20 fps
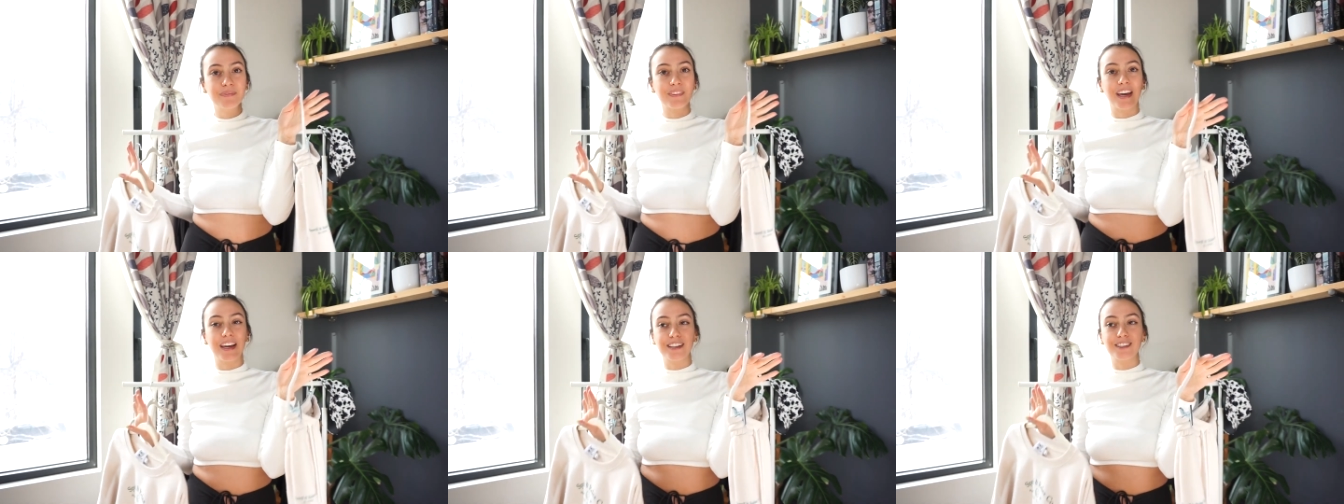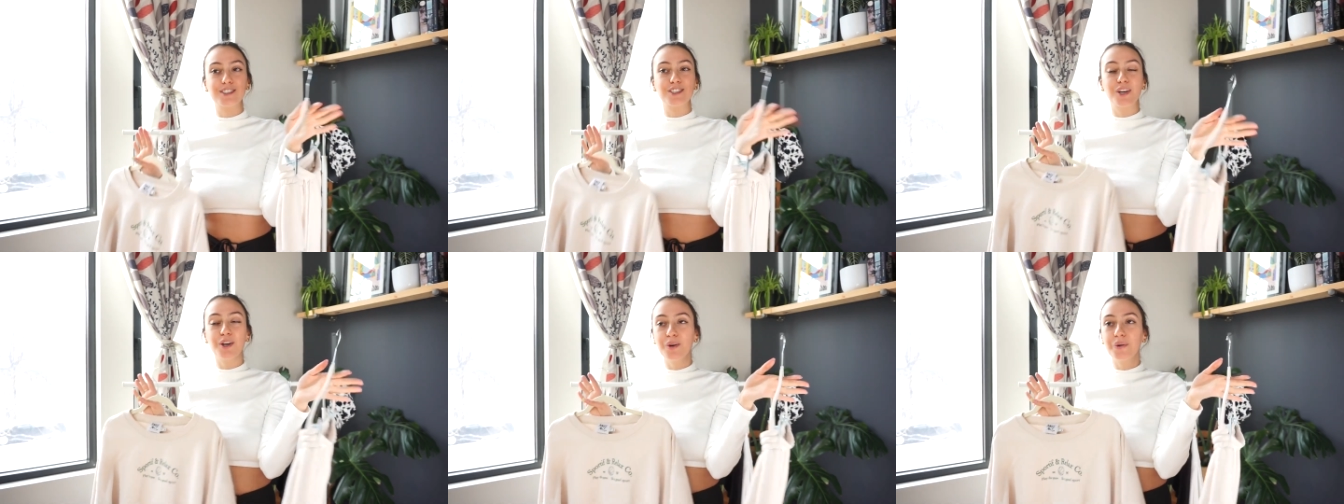
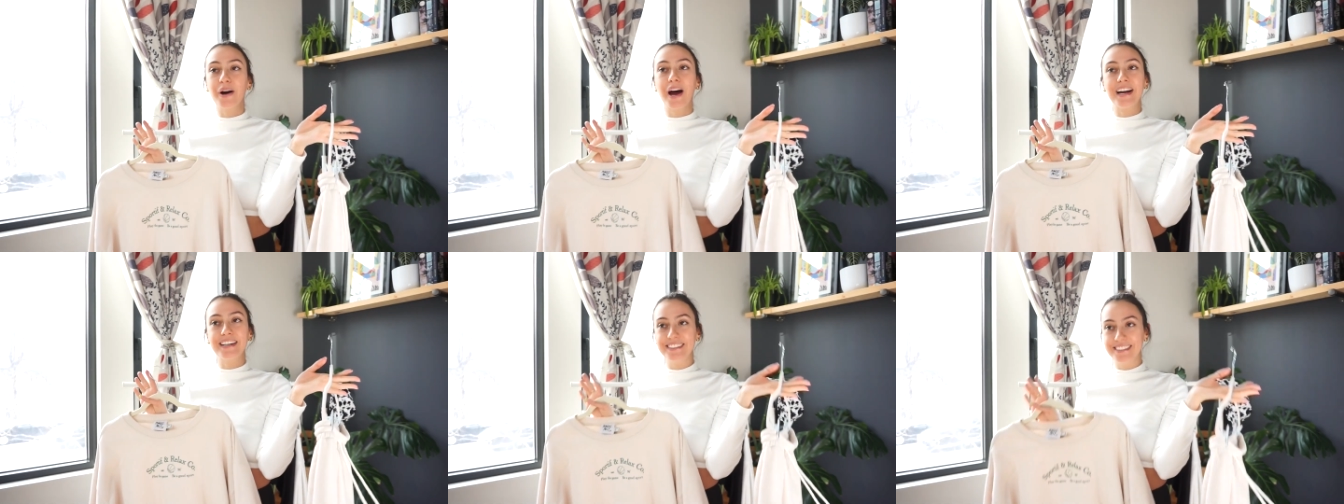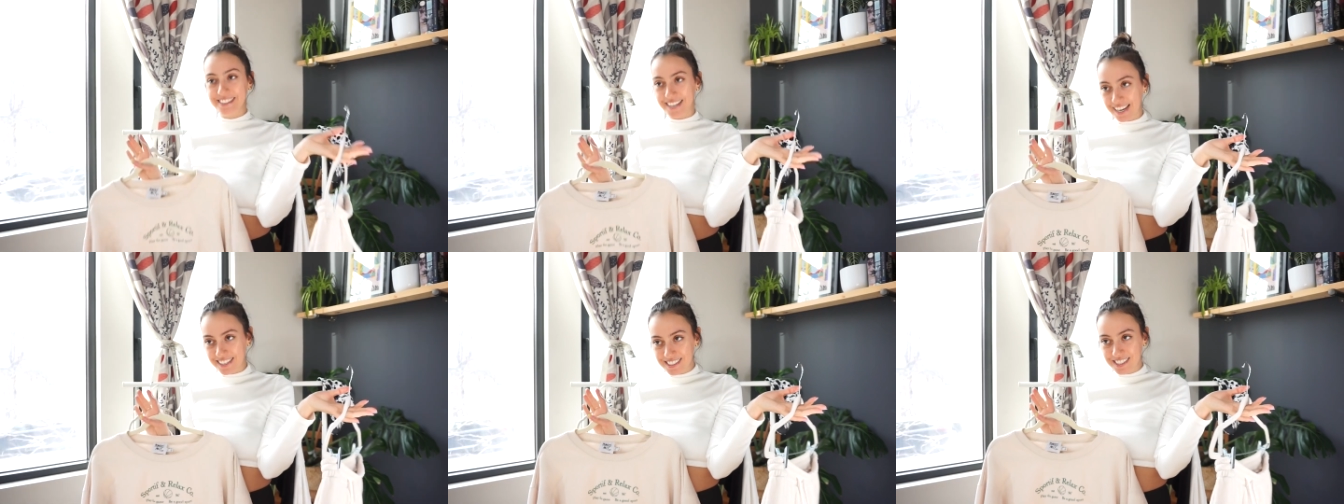Like two
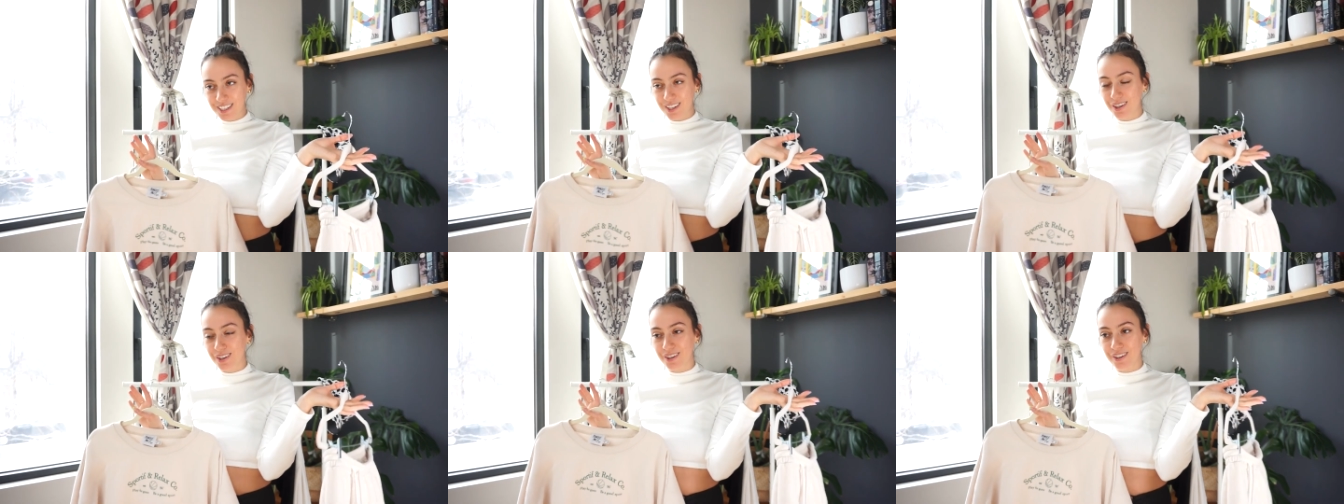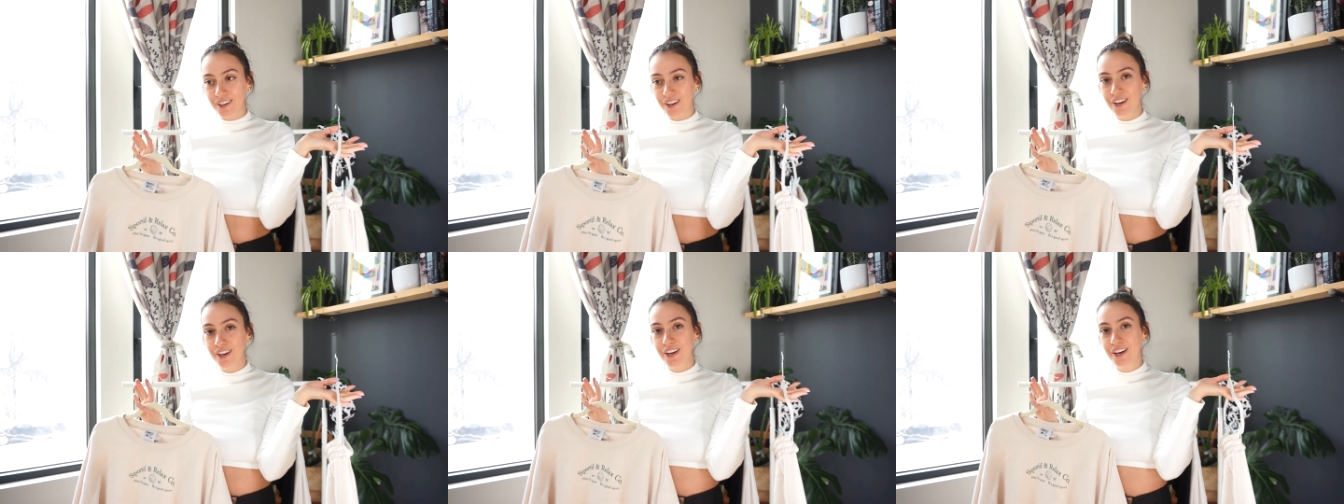
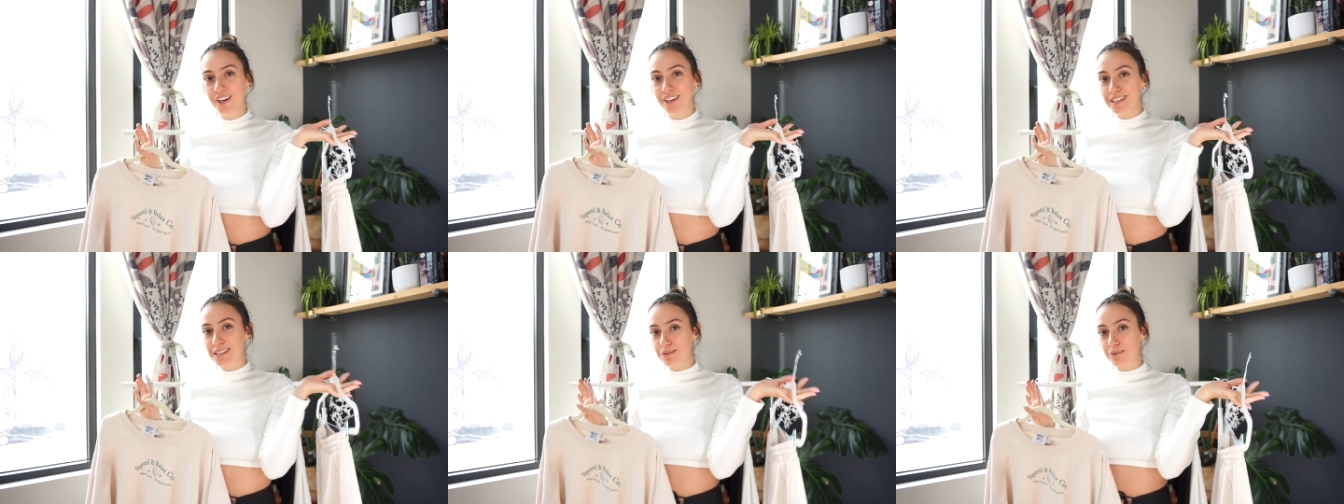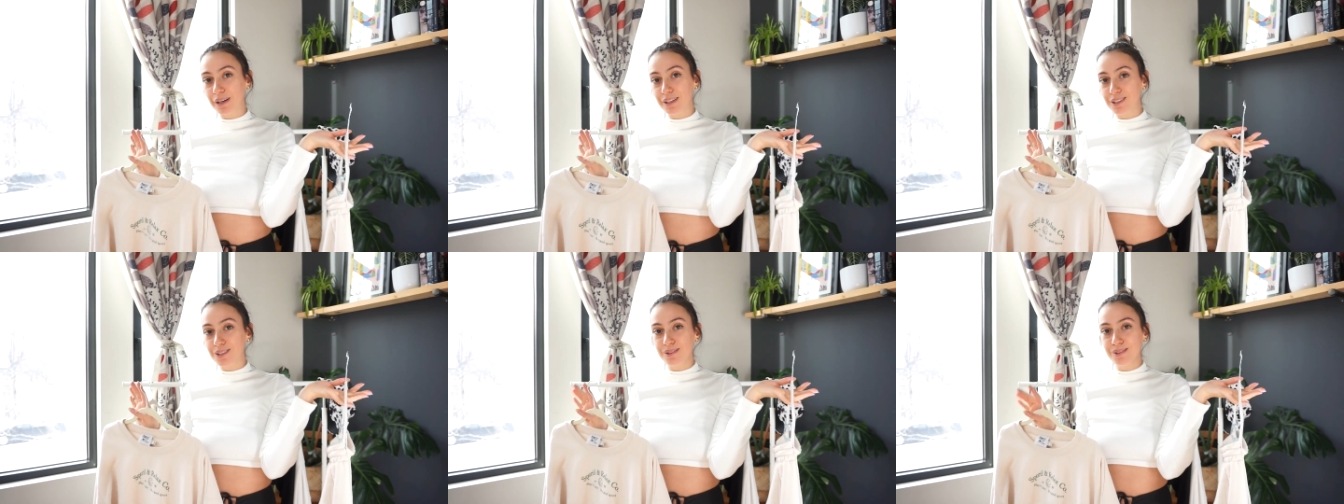identical
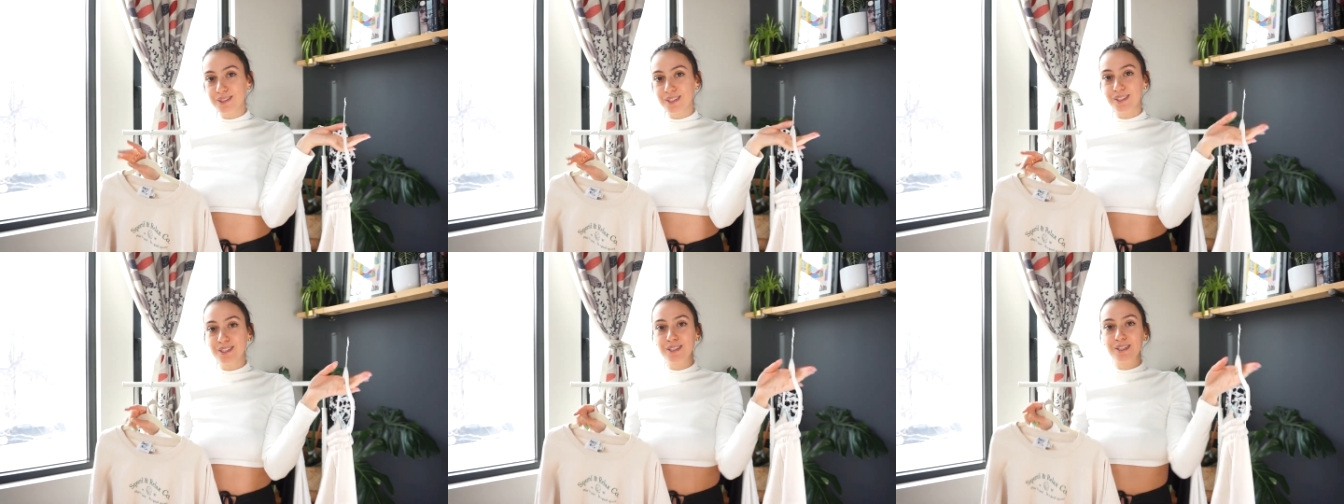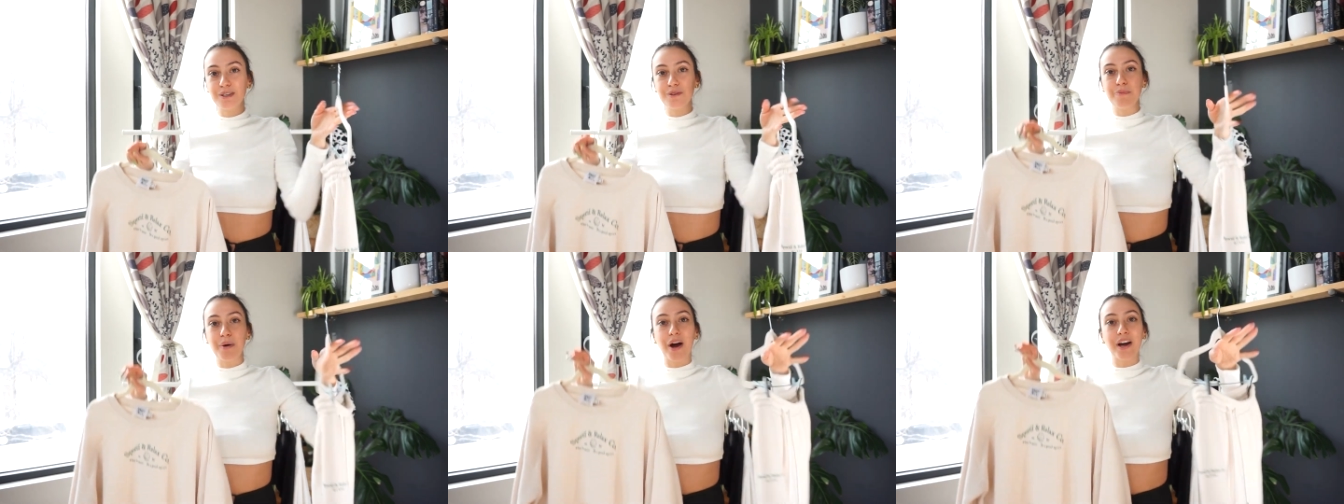sweatsuits is
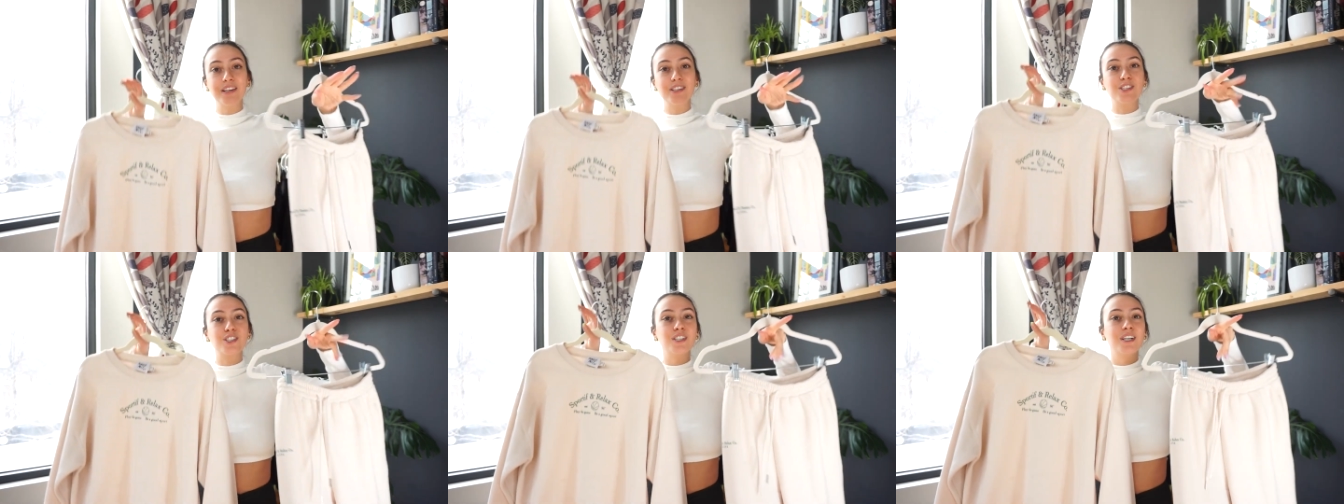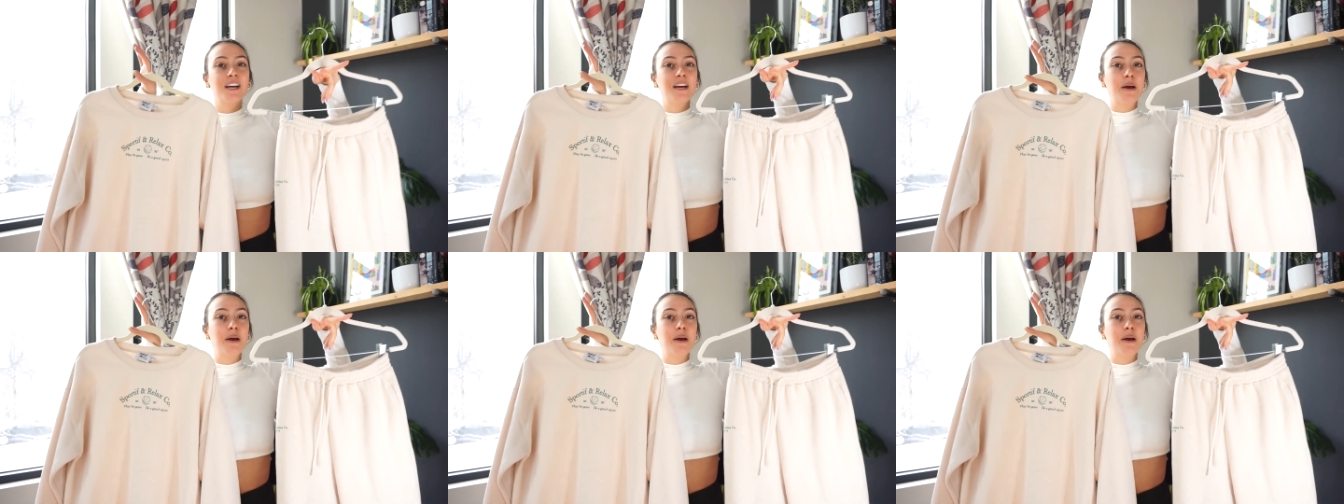too much,